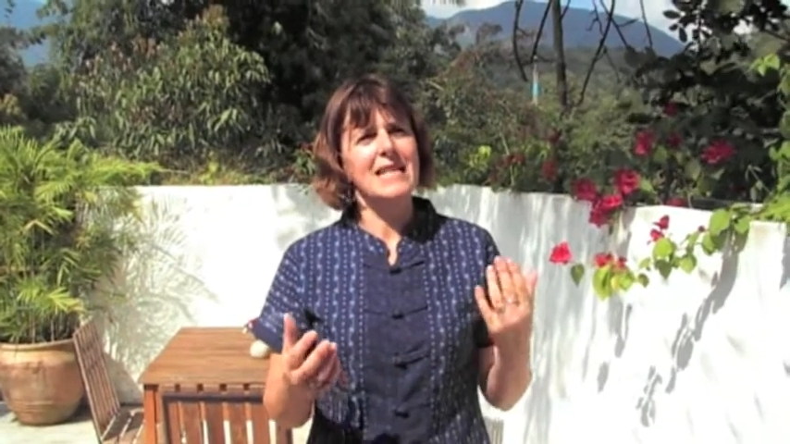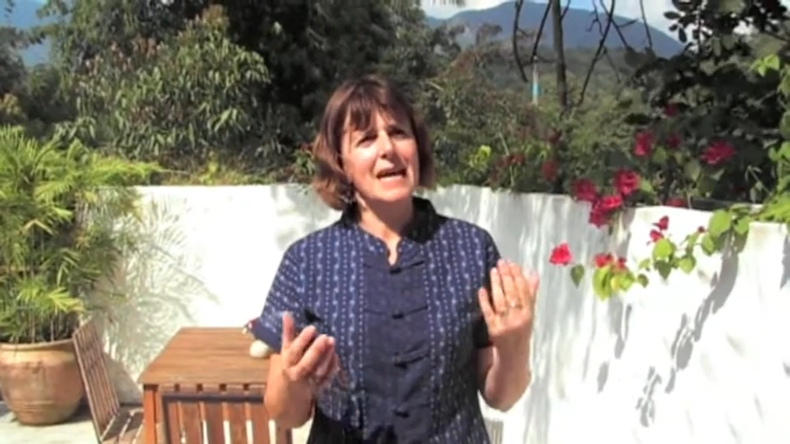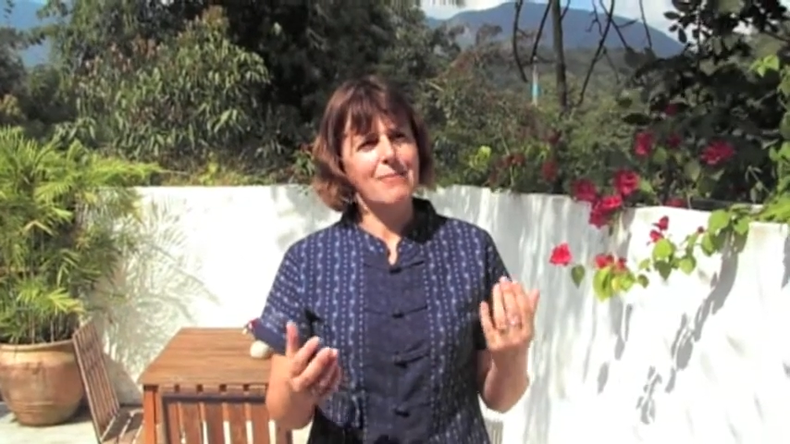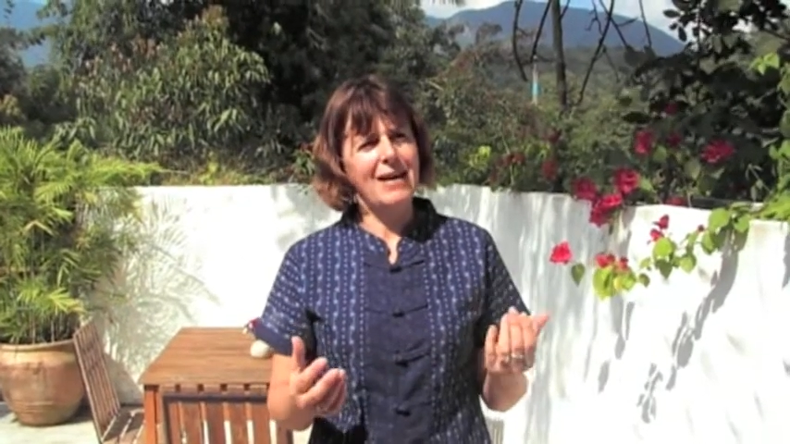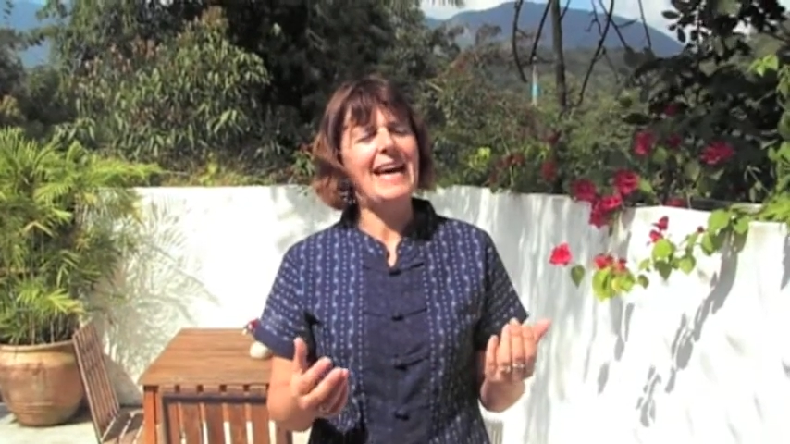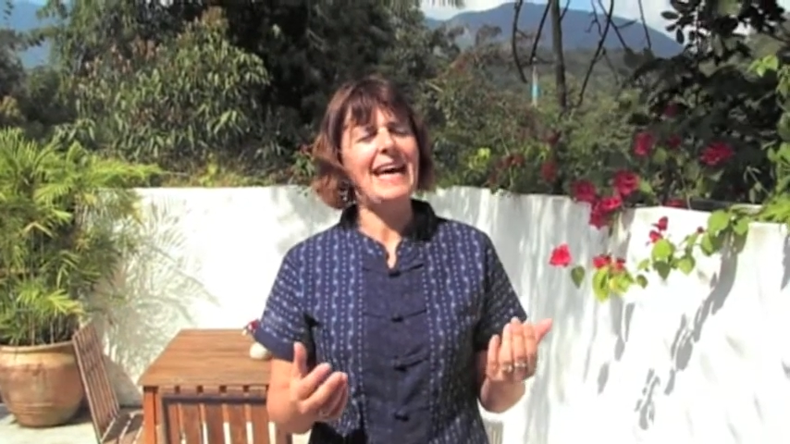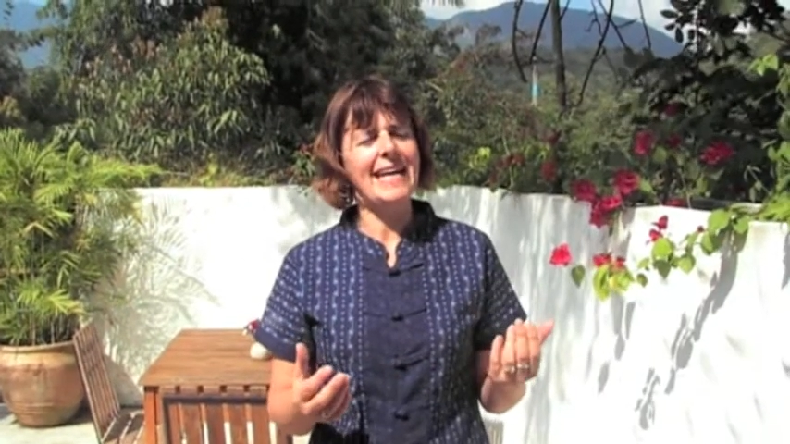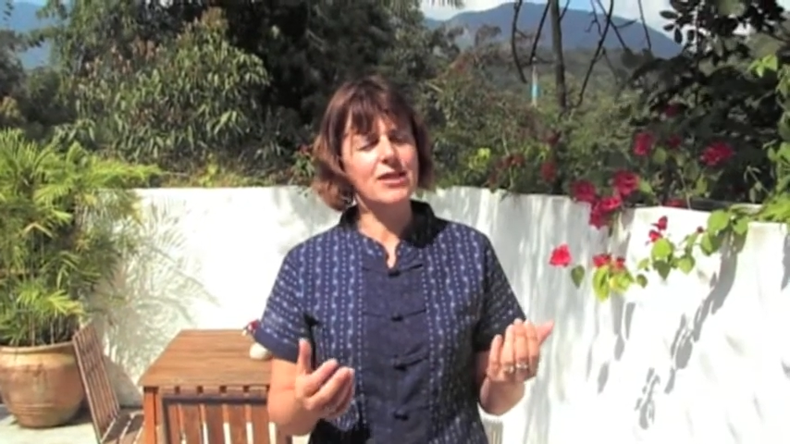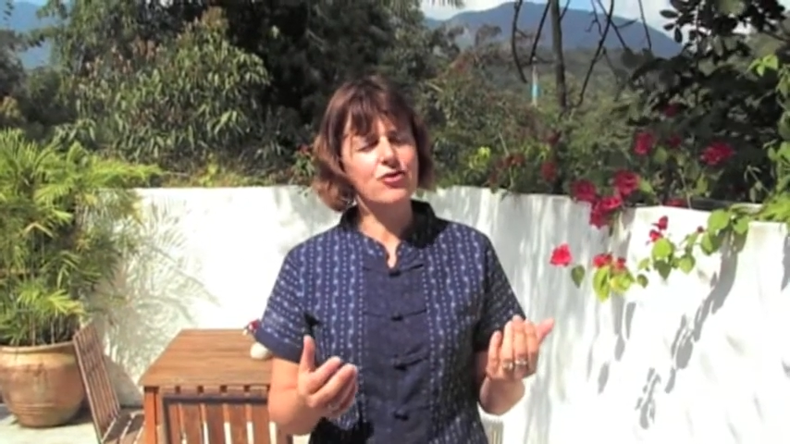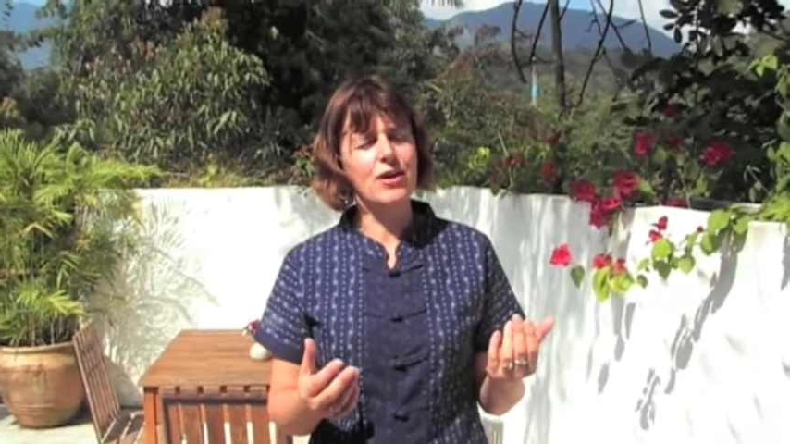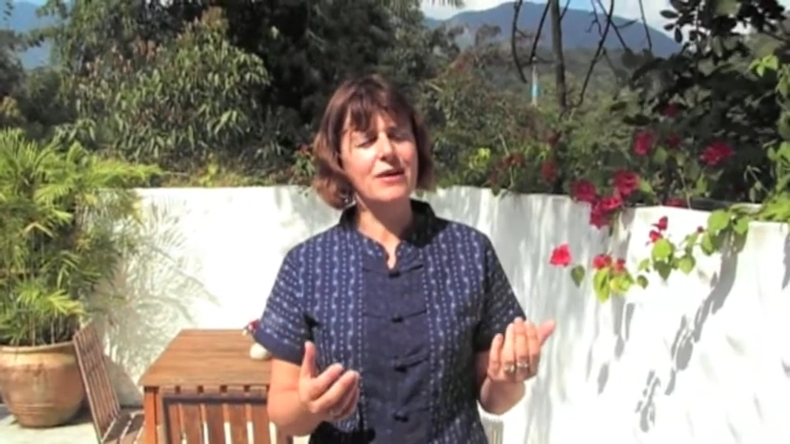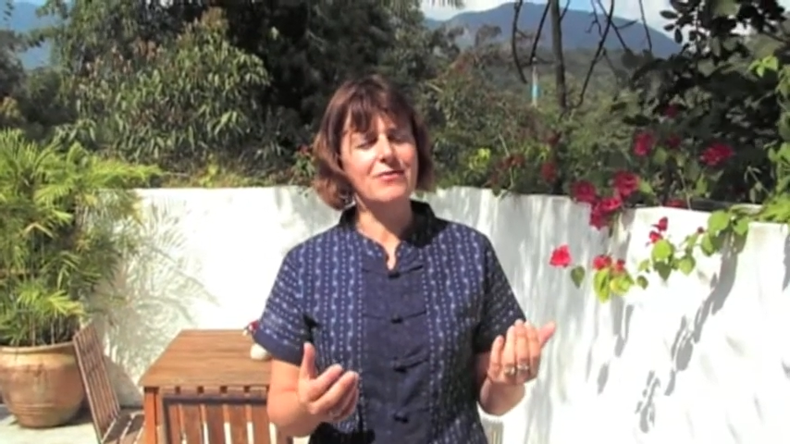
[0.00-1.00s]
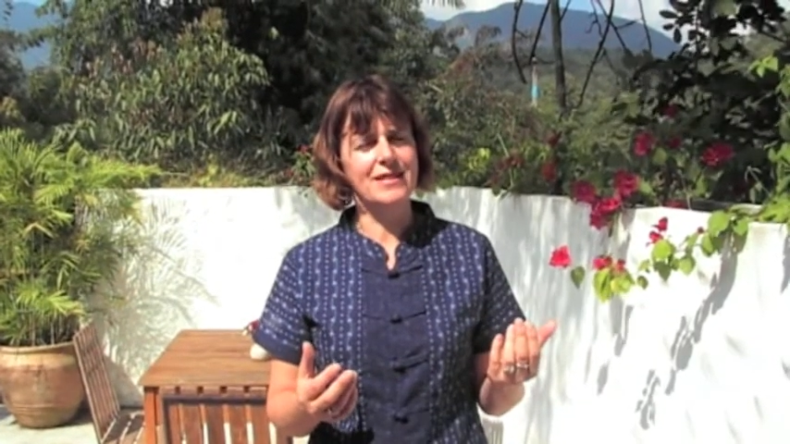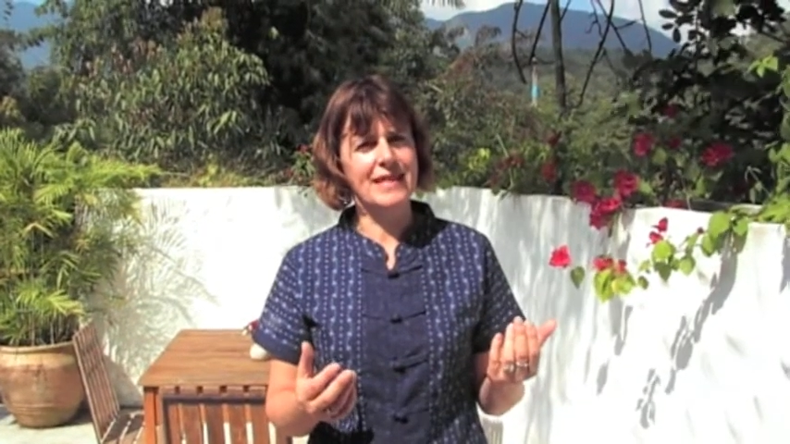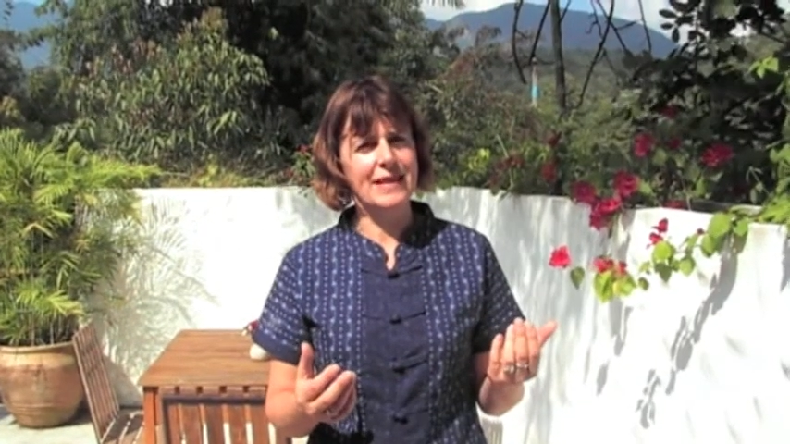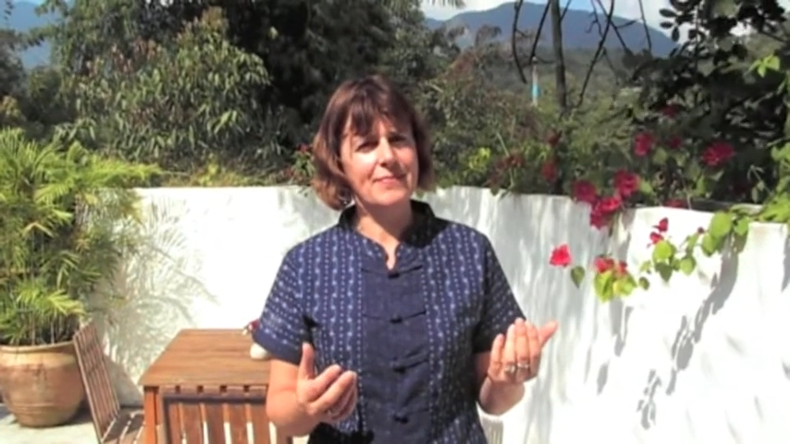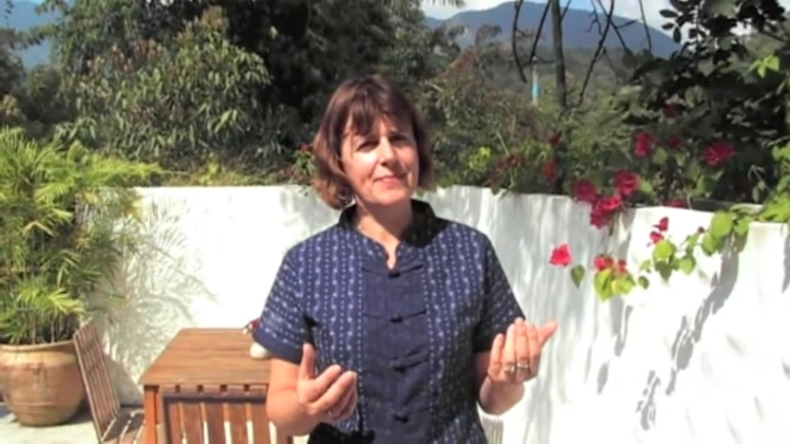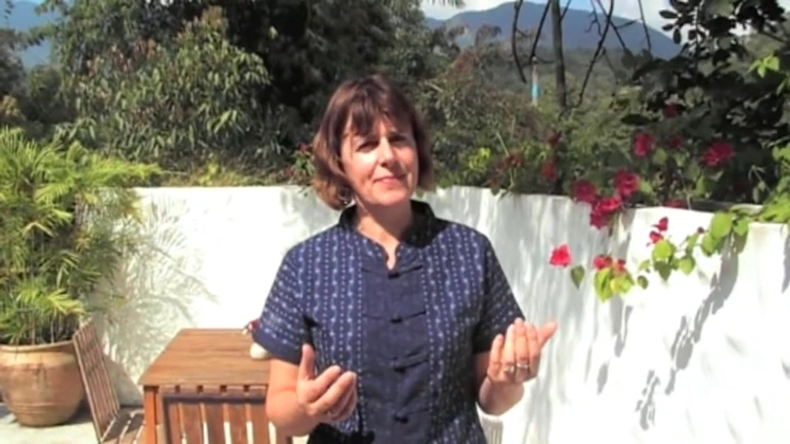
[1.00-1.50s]
get my head round
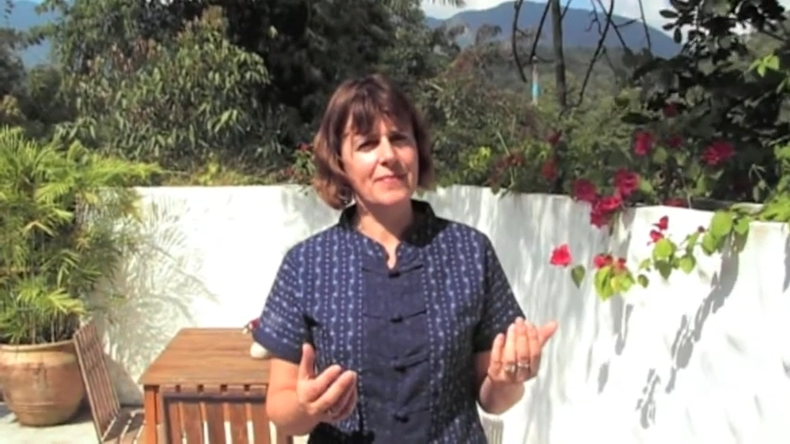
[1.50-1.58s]
it.